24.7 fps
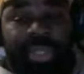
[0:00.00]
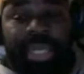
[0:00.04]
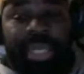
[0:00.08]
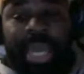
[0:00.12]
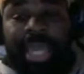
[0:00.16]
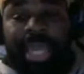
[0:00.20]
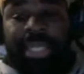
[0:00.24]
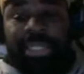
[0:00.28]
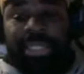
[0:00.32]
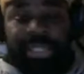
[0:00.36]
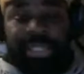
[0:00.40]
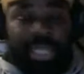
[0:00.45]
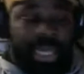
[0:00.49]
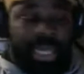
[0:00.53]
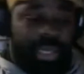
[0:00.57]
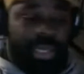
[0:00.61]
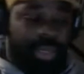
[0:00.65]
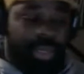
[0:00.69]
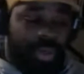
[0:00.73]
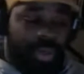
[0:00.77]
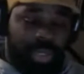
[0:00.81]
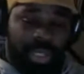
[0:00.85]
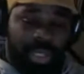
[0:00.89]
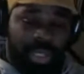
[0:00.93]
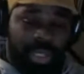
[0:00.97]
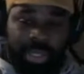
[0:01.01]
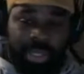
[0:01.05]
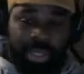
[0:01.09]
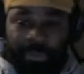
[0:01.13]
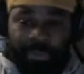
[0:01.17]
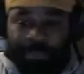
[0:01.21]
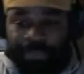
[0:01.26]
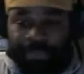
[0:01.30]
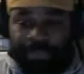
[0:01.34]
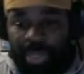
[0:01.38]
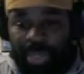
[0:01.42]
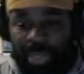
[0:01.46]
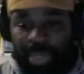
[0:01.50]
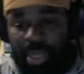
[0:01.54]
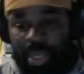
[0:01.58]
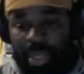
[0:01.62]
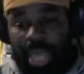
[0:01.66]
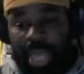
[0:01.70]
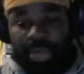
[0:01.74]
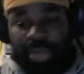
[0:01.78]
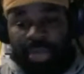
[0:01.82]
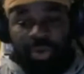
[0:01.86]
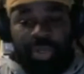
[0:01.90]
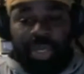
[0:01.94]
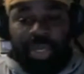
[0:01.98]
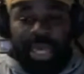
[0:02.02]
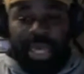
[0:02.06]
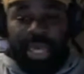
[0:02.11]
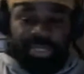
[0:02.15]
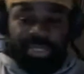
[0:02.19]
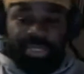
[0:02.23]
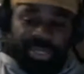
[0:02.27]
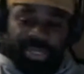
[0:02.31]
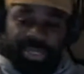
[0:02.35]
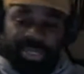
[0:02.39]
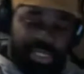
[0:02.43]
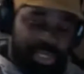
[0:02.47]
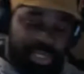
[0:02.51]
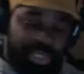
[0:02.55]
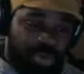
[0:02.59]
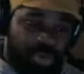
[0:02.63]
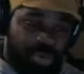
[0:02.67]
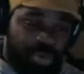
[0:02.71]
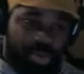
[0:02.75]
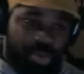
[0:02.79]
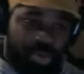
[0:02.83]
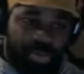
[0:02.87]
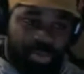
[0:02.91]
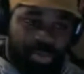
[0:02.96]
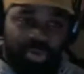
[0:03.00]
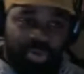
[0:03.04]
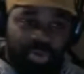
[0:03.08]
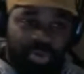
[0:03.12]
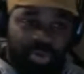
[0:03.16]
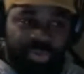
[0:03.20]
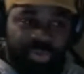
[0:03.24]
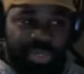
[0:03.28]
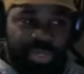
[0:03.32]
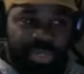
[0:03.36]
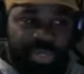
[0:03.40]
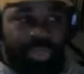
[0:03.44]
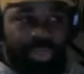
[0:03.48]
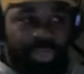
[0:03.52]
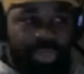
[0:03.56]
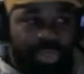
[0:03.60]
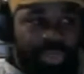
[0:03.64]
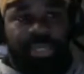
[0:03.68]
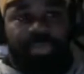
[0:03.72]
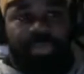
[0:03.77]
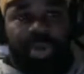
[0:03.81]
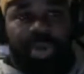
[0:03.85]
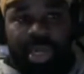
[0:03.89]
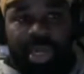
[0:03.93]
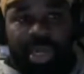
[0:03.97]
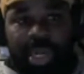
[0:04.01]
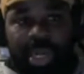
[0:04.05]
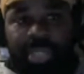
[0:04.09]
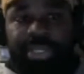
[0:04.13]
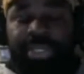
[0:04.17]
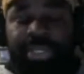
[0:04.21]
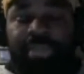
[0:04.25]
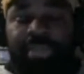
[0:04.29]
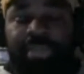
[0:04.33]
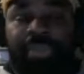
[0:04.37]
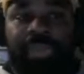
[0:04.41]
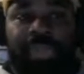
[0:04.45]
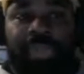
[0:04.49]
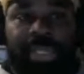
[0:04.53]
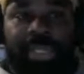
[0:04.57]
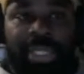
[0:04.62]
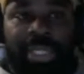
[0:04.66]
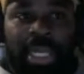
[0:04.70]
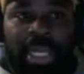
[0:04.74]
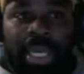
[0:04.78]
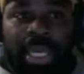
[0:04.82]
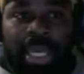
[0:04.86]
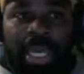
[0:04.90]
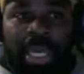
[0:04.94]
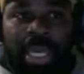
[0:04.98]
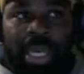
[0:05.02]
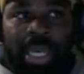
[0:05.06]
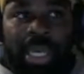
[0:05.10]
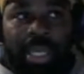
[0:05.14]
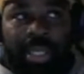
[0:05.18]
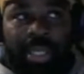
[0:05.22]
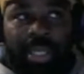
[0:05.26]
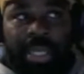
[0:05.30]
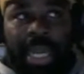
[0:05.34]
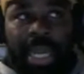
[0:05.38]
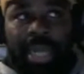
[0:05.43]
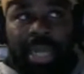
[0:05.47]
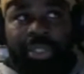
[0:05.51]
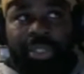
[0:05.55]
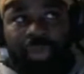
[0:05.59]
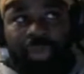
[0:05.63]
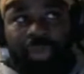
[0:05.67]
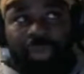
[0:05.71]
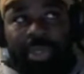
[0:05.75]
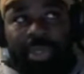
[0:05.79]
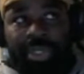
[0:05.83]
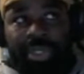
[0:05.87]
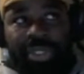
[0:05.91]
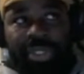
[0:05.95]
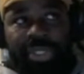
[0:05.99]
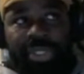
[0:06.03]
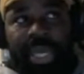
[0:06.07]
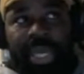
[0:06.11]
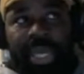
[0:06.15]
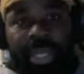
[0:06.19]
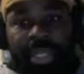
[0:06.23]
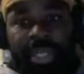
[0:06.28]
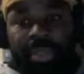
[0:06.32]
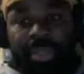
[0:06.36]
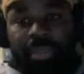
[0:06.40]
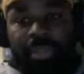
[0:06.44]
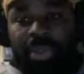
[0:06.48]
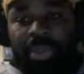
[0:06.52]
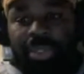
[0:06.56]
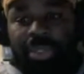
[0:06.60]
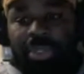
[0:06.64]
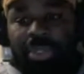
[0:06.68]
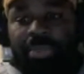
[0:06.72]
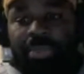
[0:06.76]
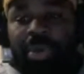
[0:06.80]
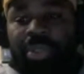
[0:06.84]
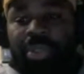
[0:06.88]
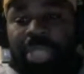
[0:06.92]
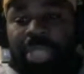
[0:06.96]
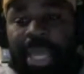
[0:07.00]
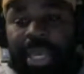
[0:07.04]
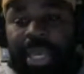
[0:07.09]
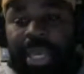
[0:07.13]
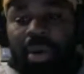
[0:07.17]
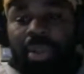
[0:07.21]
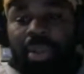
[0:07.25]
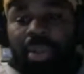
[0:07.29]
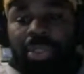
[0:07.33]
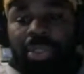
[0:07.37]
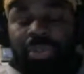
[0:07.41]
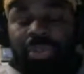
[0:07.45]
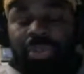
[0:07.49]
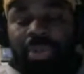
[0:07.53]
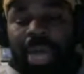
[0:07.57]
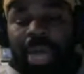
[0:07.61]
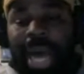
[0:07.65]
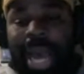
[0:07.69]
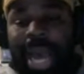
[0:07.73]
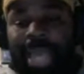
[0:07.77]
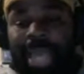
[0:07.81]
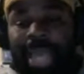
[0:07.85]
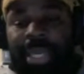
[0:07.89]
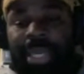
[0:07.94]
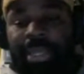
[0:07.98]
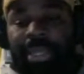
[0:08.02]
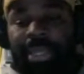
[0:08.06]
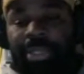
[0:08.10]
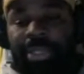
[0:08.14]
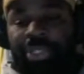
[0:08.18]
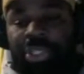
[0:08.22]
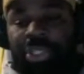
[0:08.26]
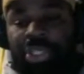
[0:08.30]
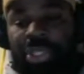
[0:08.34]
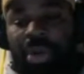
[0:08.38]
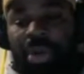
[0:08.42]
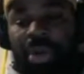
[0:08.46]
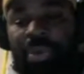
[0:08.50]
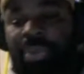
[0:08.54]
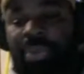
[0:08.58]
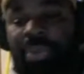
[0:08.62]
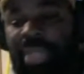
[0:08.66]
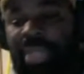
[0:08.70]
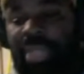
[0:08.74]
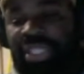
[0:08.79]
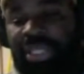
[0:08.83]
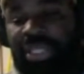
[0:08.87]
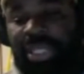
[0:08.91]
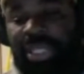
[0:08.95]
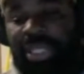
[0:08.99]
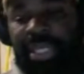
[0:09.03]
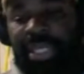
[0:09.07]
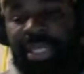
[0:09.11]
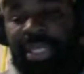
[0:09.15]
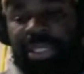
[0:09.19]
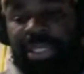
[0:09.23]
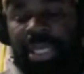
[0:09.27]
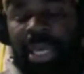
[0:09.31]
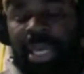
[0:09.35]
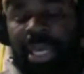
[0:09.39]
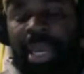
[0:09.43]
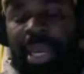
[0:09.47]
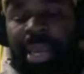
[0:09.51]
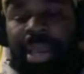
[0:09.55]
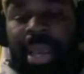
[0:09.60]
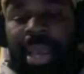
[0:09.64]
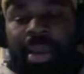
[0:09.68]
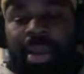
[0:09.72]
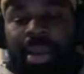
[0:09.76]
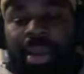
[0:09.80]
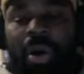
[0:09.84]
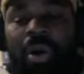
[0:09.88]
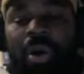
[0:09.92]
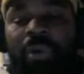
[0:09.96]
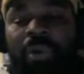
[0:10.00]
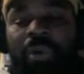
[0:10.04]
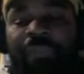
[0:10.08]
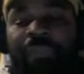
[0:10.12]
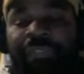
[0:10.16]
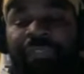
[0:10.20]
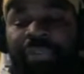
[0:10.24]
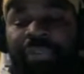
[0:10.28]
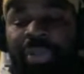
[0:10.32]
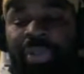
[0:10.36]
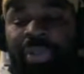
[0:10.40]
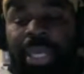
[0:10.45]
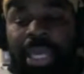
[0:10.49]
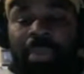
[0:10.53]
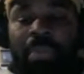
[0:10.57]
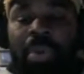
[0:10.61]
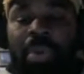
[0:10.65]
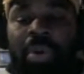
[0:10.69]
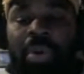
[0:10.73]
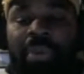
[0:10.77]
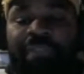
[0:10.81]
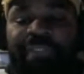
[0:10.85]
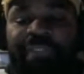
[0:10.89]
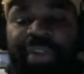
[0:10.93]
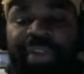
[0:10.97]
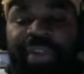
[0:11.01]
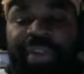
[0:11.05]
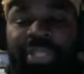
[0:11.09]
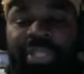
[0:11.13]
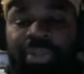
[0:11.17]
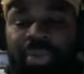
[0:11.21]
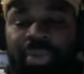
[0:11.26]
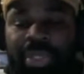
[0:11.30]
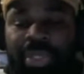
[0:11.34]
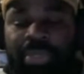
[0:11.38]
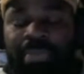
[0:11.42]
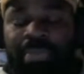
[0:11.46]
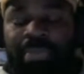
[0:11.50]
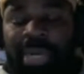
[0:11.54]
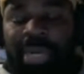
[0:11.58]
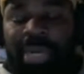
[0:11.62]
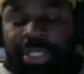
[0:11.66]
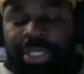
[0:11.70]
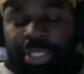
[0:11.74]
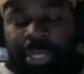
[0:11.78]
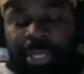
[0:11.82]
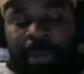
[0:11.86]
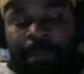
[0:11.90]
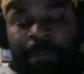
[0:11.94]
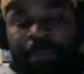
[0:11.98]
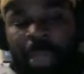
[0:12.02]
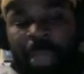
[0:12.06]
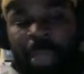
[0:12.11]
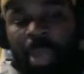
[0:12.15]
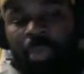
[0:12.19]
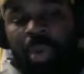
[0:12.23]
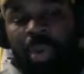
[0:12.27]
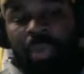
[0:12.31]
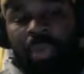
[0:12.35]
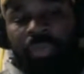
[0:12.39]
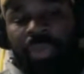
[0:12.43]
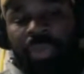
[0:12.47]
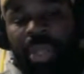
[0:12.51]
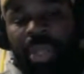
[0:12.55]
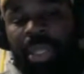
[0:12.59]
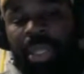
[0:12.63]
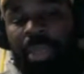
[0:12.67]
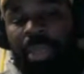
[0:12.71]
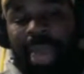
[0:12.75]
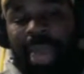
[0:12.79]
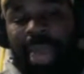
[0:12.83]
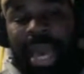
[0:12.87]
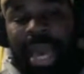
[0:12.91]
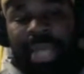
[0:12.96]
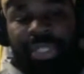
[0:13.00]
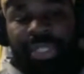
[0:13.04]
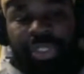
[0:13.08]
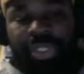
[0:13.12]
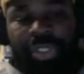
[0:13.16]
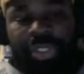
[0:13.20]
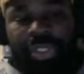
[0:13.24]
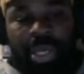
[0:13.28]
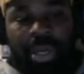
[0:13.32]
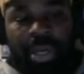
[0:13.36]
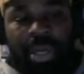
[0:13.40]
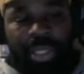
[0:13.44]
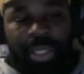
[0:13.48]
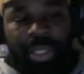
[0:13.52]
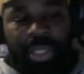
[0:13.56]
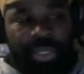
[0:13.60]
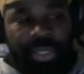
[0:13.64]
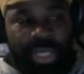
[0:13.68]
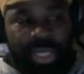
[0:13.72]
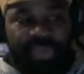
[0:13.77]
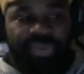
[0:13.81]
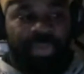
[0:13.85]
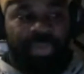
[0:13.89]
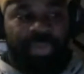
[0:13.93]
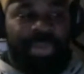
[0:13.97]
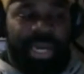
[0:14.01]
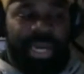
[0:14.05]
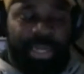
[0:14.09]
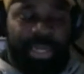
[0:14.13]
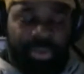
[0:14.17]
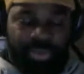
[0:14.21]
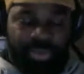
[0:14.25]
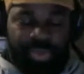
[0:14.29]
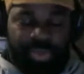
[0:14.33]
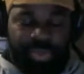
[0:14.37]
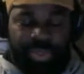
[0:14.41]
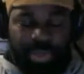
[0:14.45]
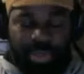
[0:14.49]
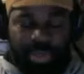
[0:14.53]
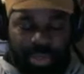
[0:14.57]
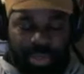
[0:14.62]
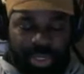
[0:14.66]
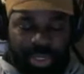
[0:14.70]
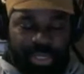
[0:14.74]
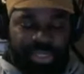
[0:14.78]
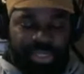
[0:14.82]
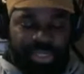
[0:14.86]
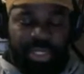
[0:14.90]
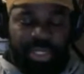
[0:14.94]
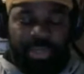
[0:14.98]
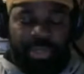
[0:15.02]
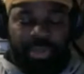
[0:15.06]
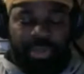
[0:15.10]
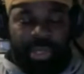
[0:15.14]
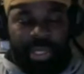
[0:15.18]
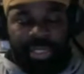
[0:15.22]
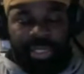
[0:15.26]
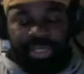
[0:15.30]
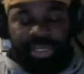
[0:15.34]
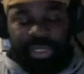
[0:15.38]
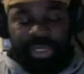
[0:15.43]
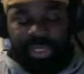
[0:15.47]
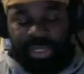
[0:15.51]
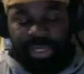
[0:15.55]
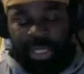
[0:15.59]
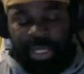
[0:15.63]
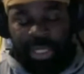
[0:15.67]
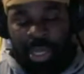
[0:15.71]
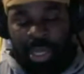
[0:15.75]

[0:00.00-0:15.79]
then I can say, look, I know you guys want to see more movies, you want to see more cartoons. Now that you understand that the world is multicultural, I can show you these things, and hopefully it won't affect you as much. What really matters, Charlie, and to everybody who's considering this, is